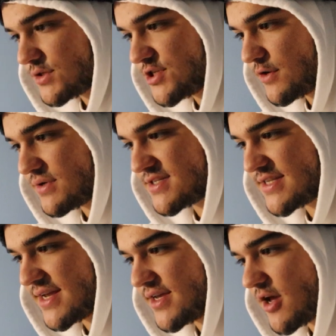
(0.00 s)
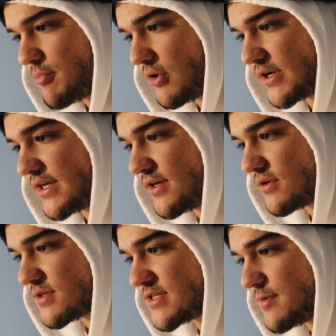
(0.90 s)
She was standing up on a
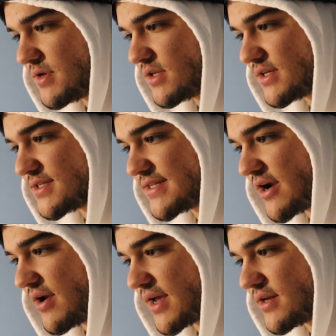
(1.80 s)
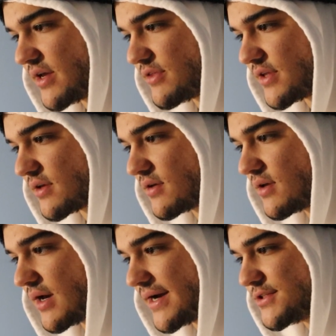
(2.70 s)
hill, seemingly staring at nothing.
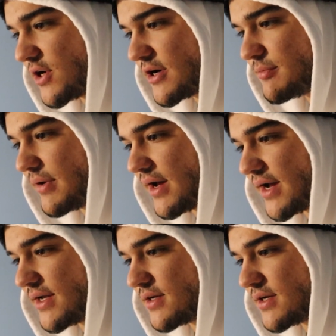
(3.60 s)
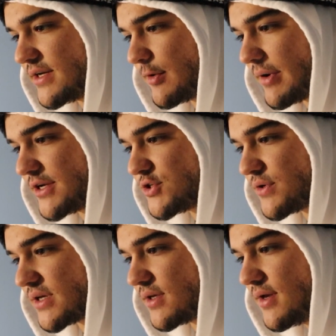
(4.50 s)
I darted behind a nearby
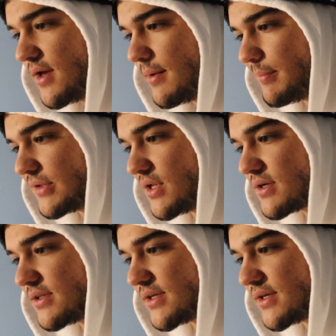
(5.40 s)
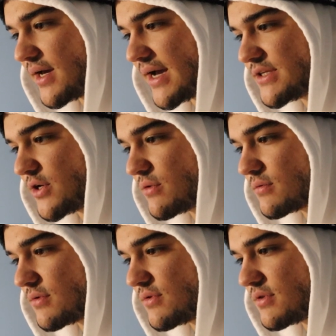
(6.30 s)
tree, but luckily, I
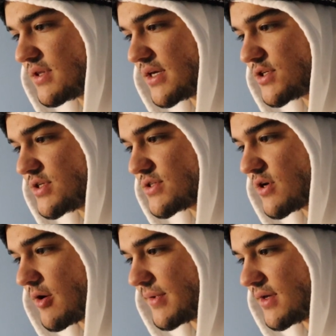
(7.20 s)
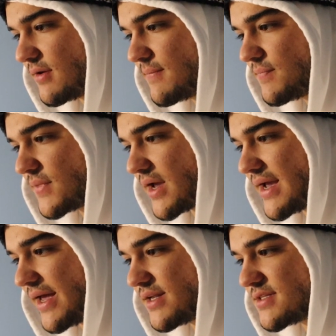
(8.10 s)
don't think she saw me. I
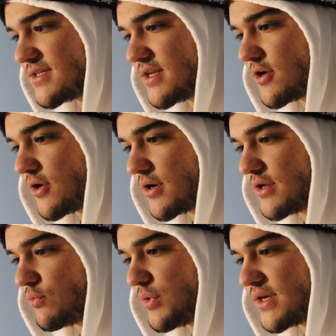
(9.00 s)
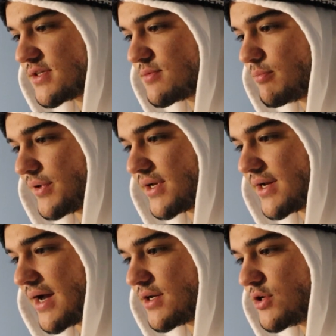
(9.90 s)
hadn't seen her in weeks, but
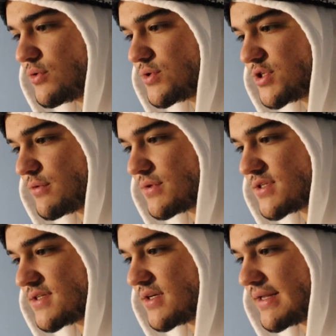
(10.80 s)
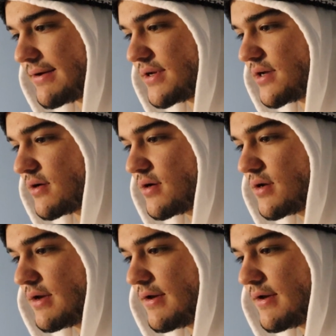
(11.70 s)
I knew she was still out here.